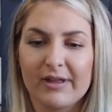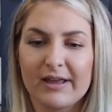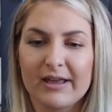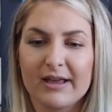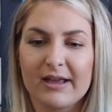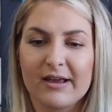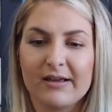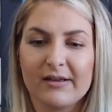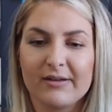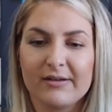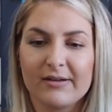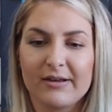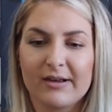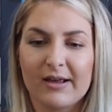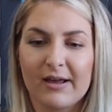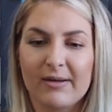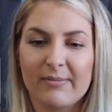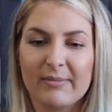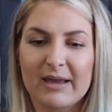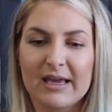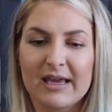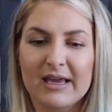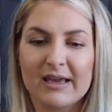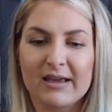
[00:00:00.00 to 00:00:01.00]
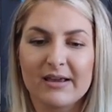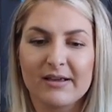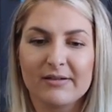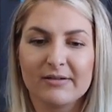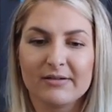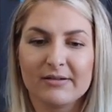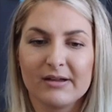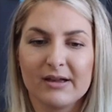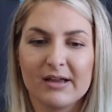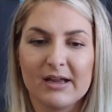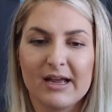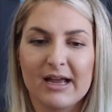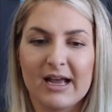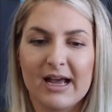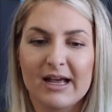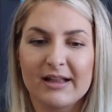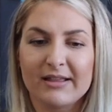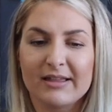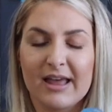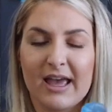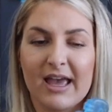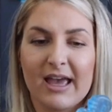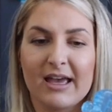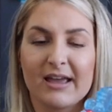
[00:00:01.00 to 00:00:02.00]
like gummy at
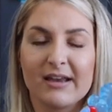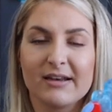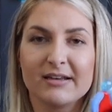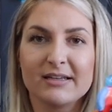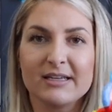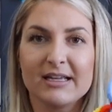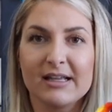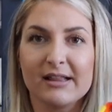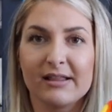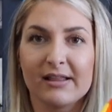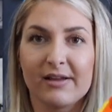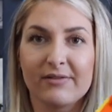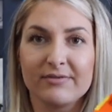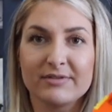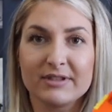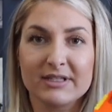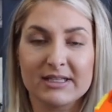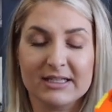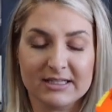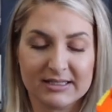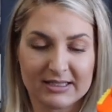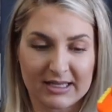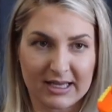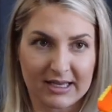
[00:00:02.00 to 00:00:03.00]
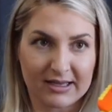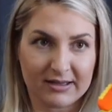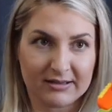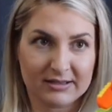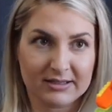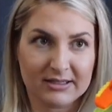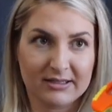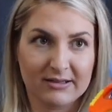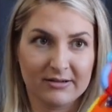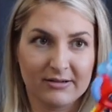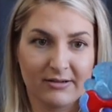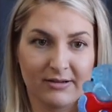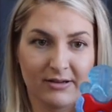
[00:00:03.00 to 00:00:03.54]
the end. He loves these things.